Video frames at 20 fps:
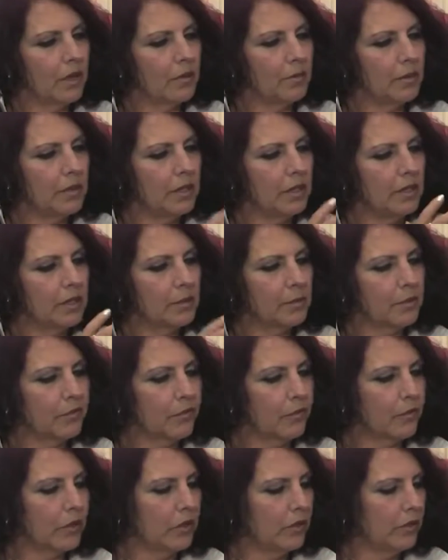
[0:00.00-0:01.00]
it might be years
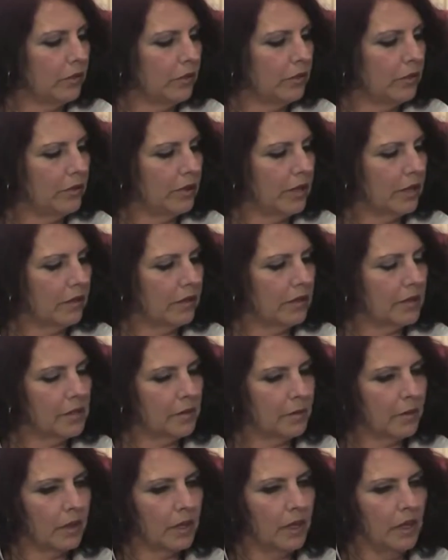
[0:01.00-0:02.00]
before you, you get
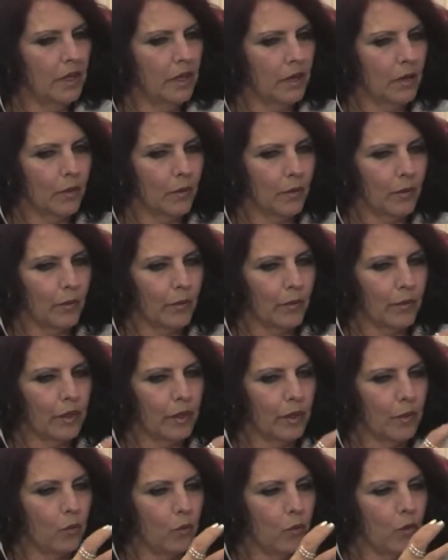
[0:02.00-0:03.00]
this that uh,
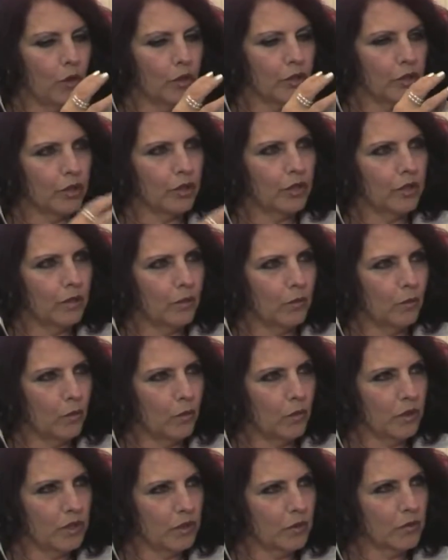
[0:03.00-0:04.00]
you know what
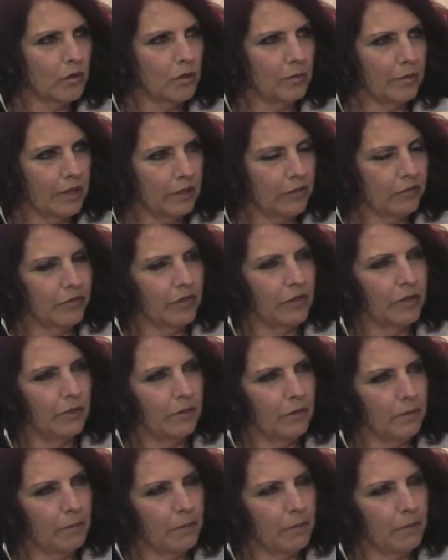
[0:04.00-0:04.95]
what i it's all about for you.